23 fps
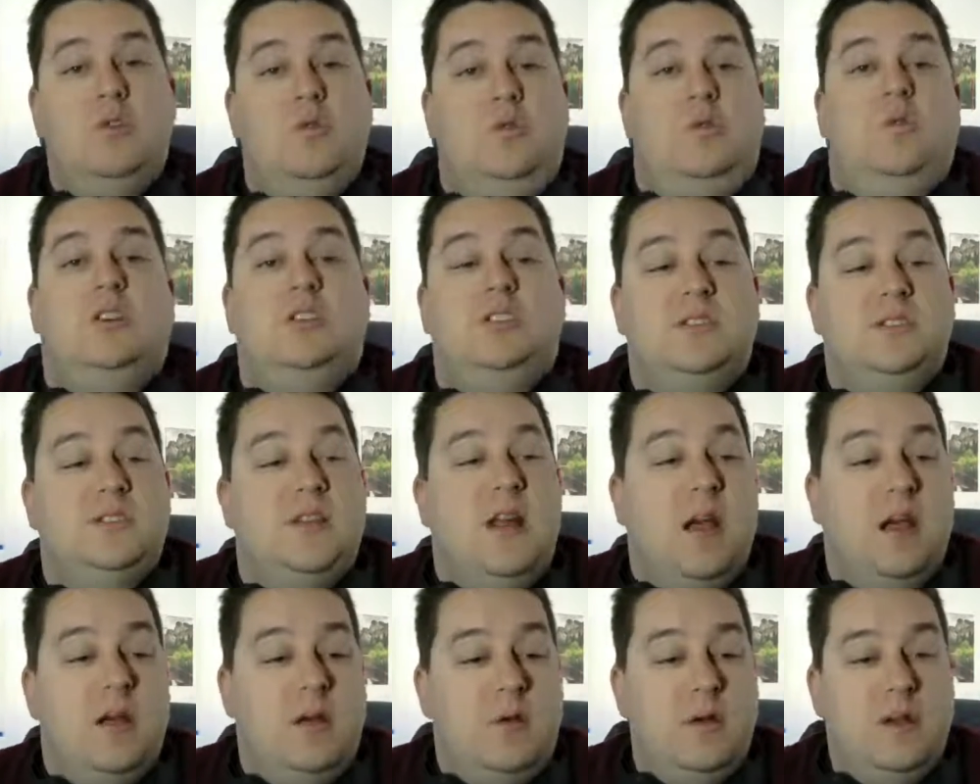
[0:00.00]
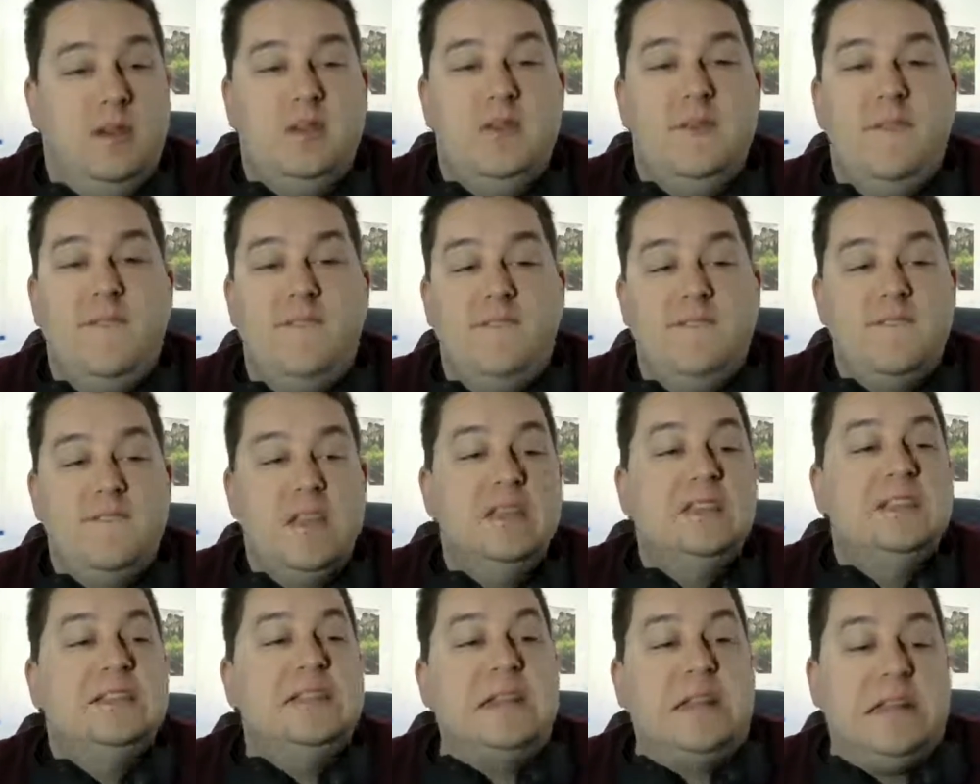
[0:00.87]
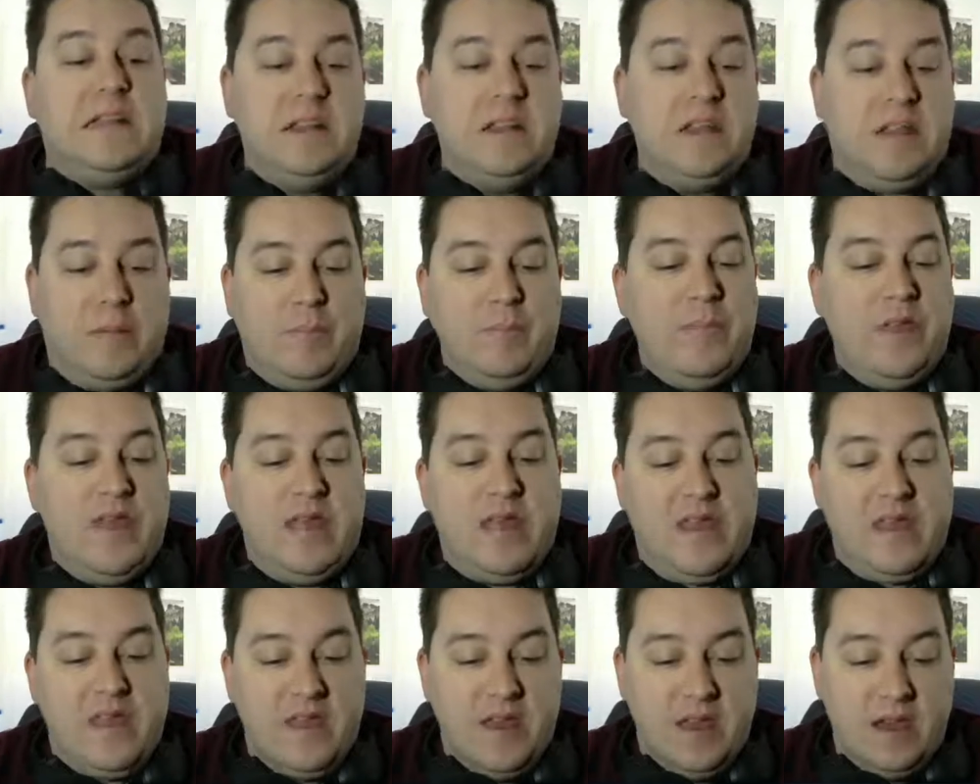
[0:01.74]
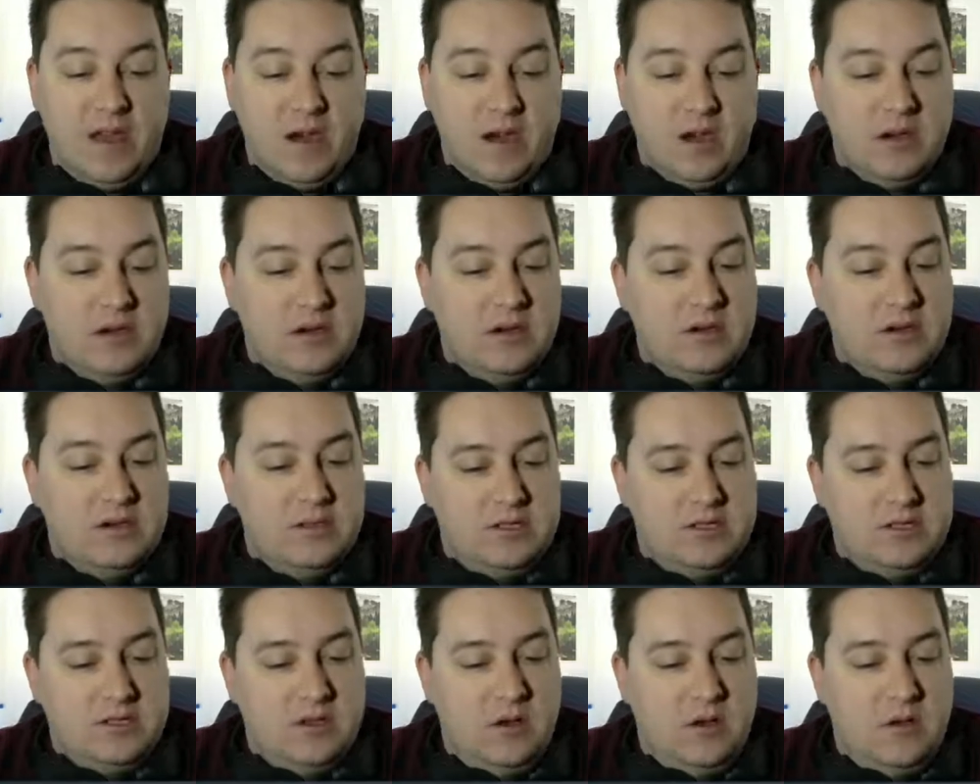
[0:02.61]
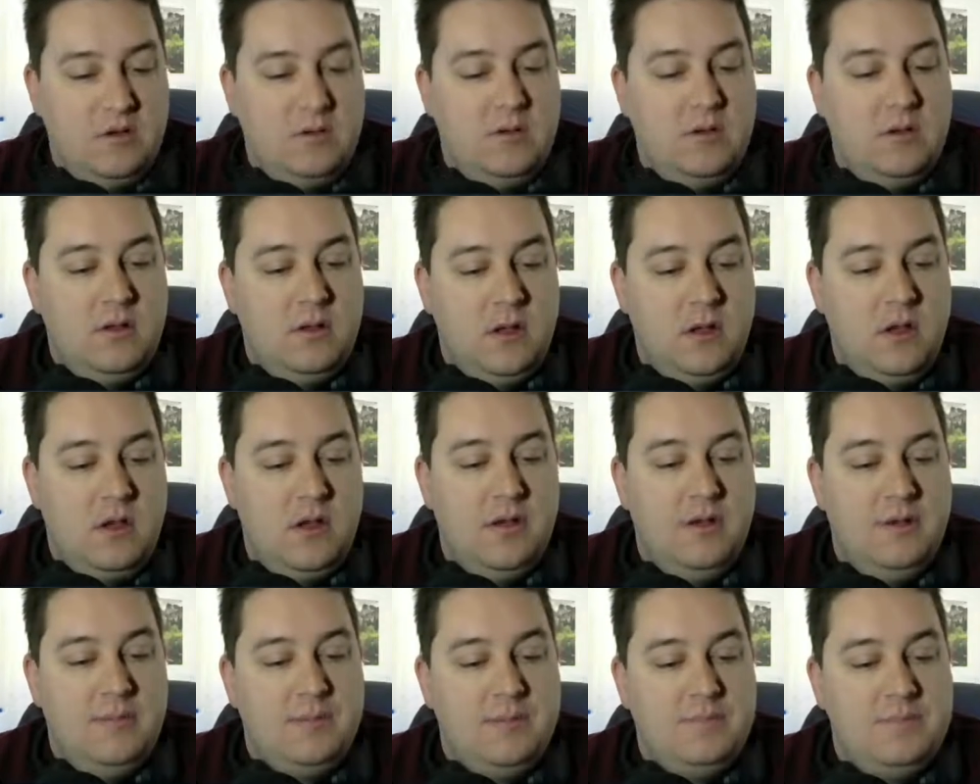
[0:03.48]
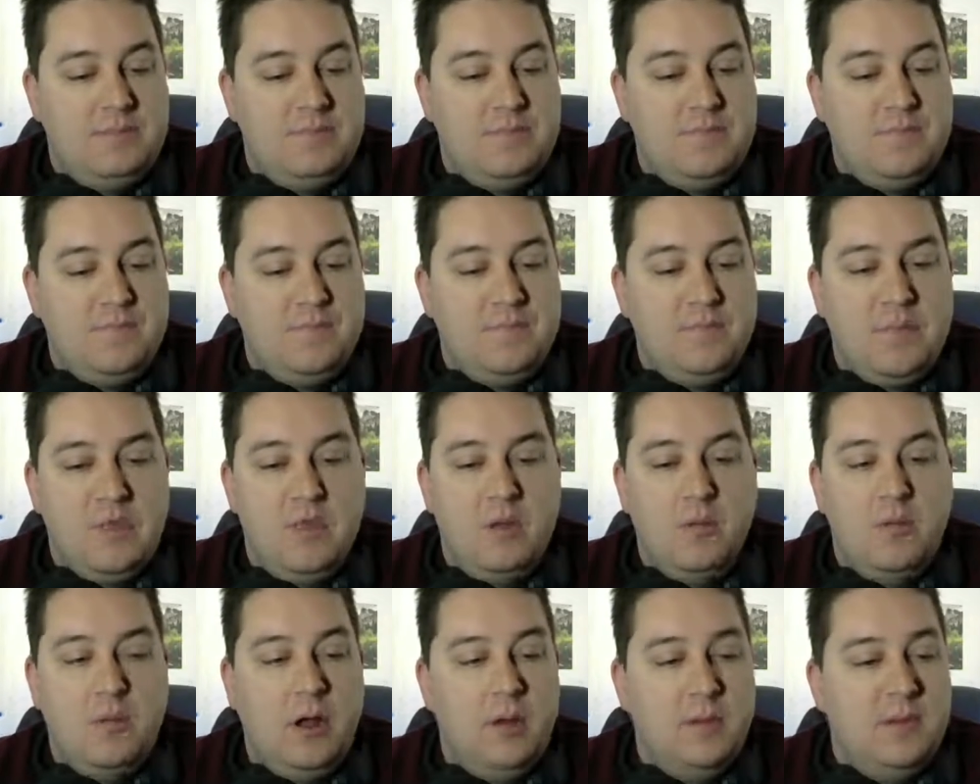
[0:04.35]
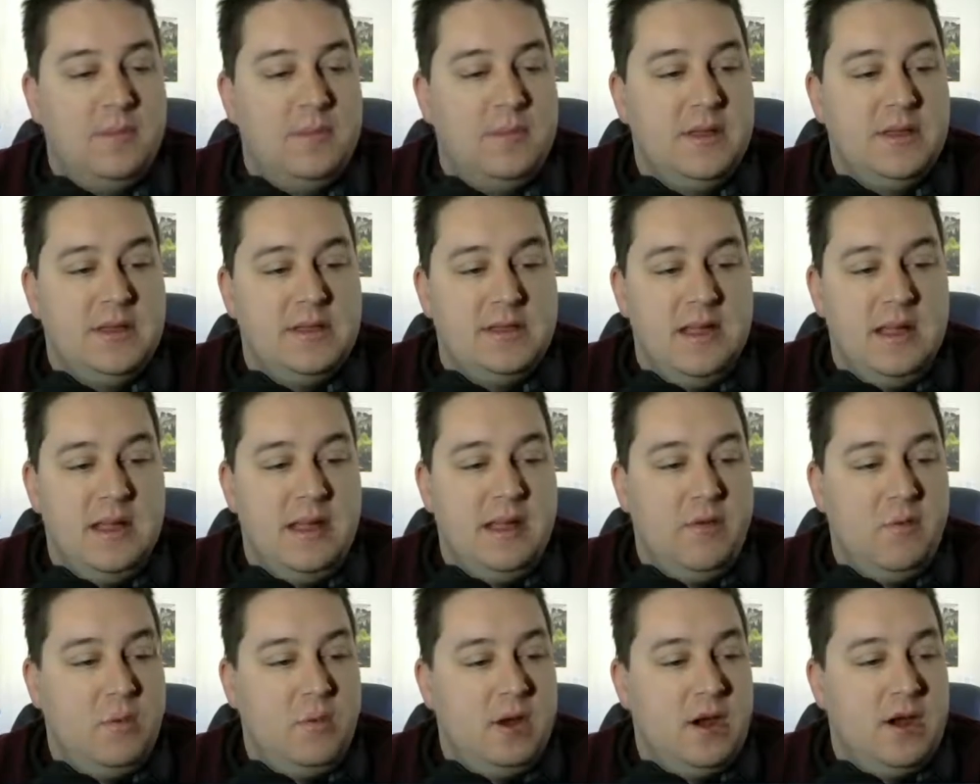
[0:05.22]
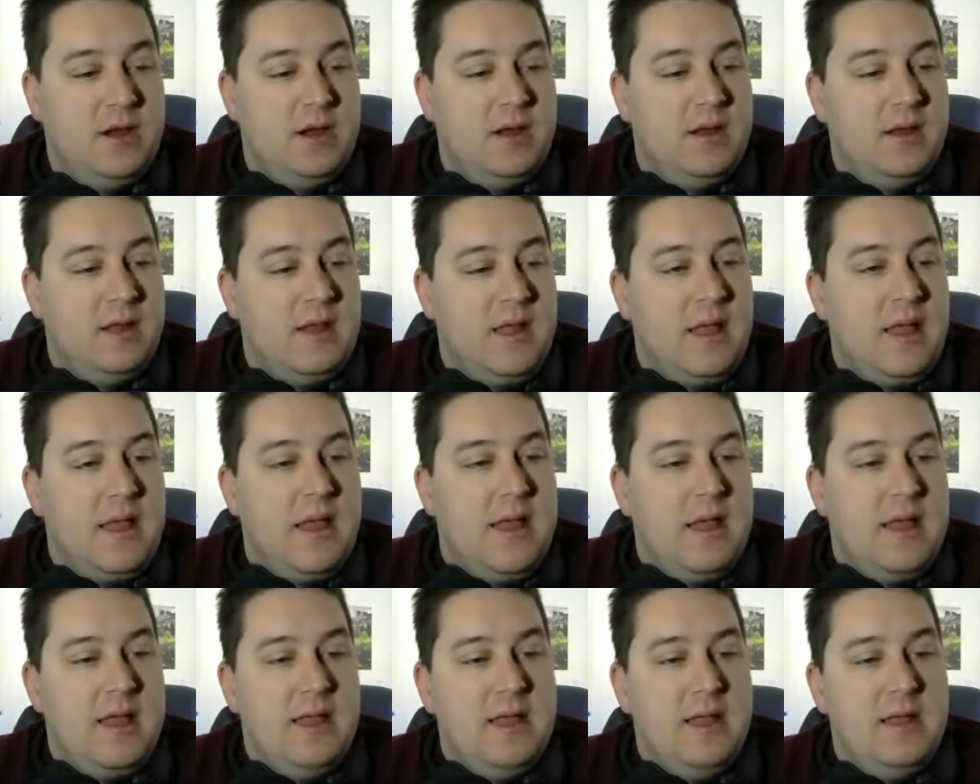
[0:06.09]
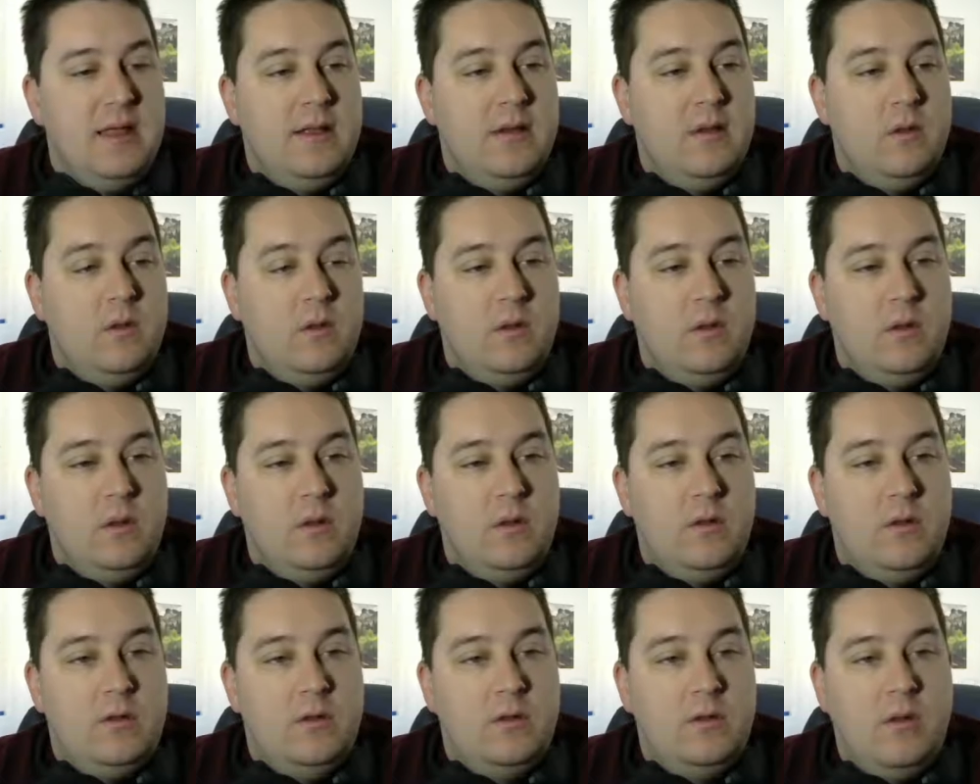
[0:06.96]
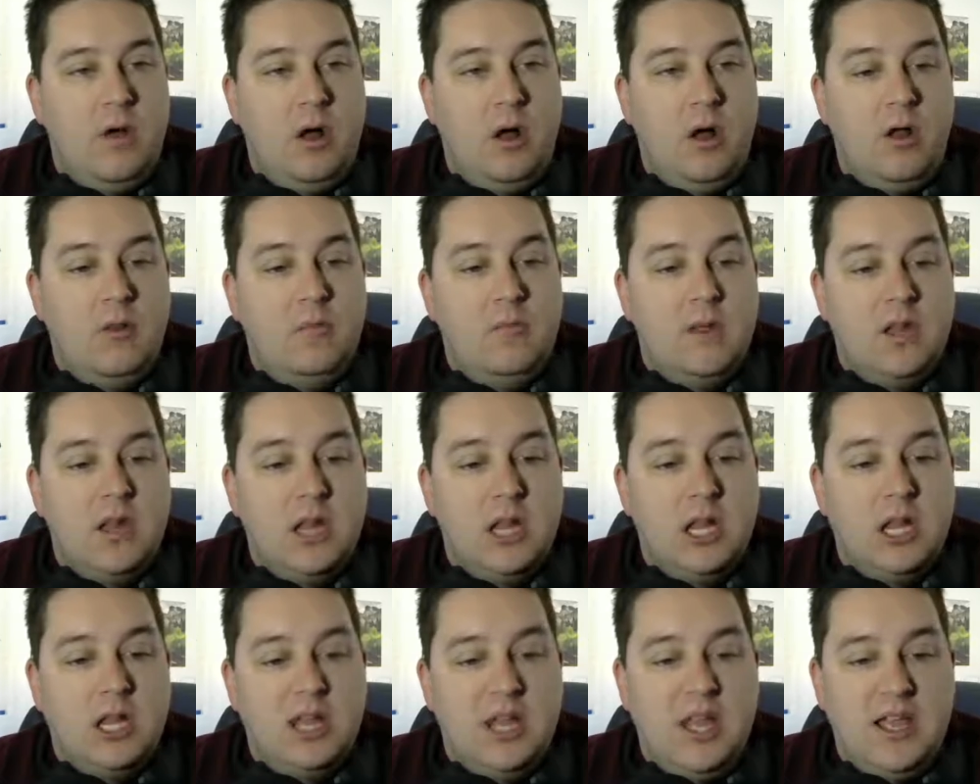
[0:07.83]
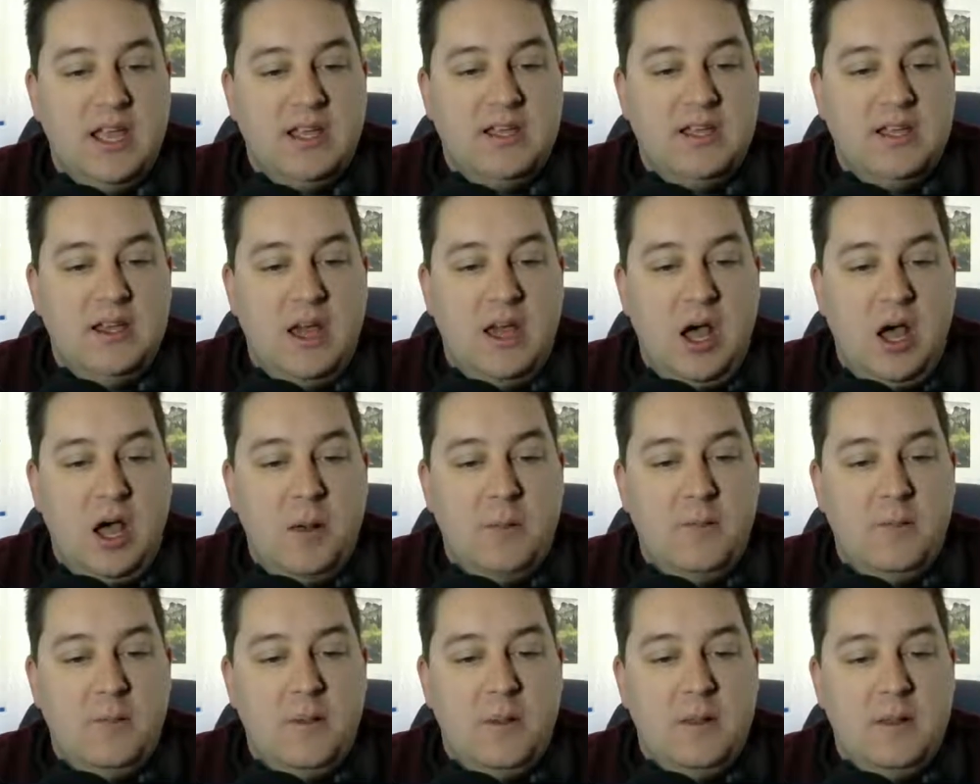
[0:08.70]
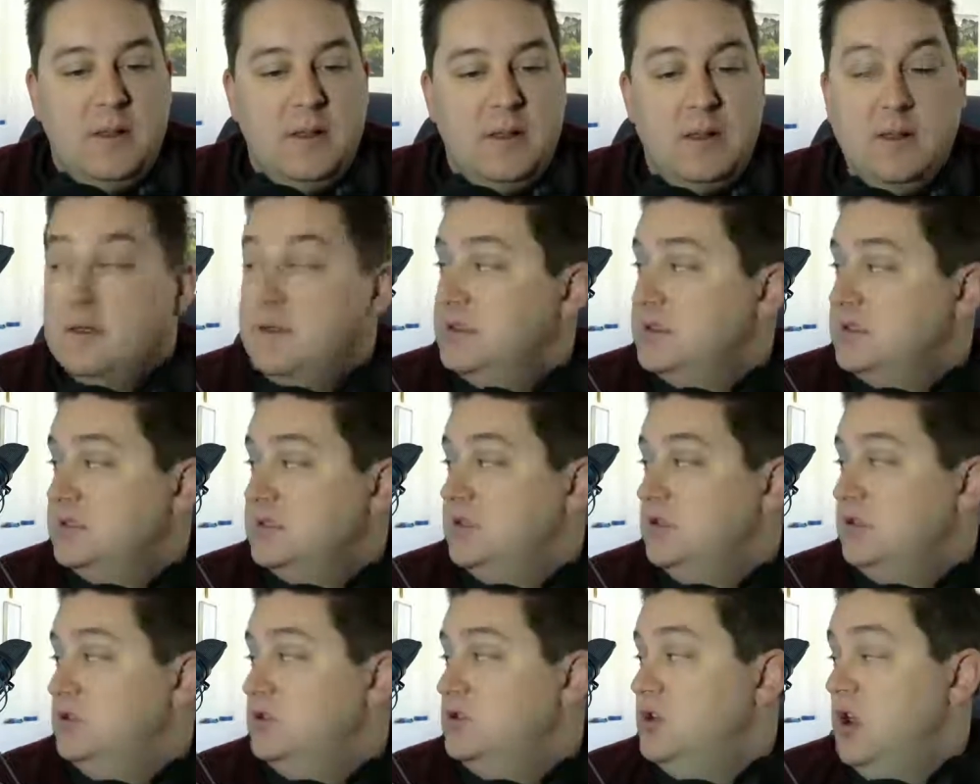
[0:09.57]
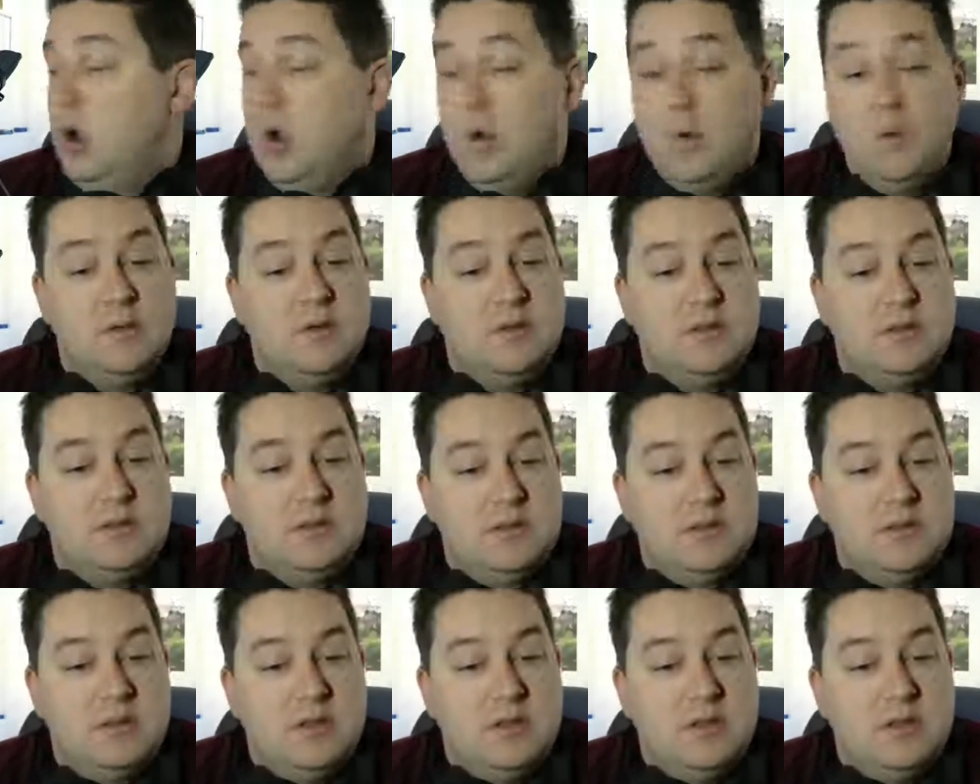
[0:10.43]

We're just not going to physically be there. So there'll probably be a day where it'll all be collected up. So don't